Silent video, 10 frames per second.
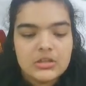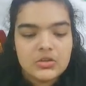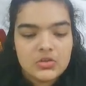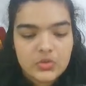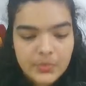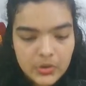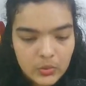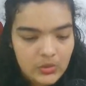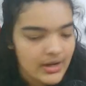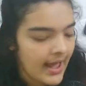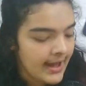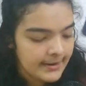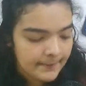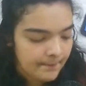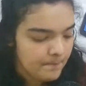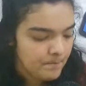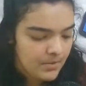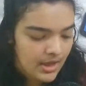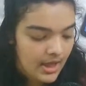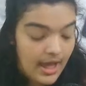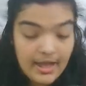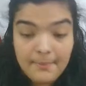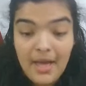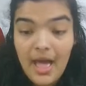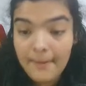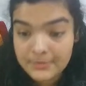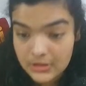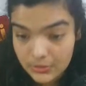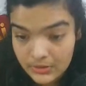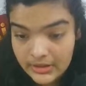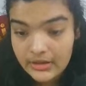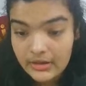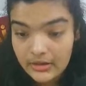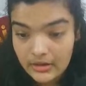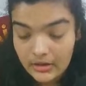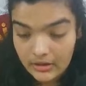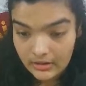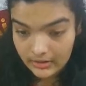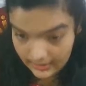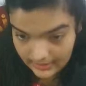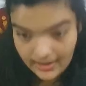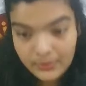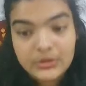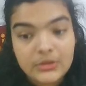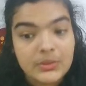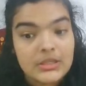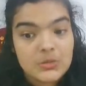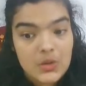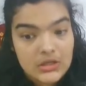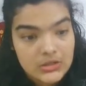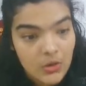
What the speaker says: super cool, and I'm absolutely in love with the way this works.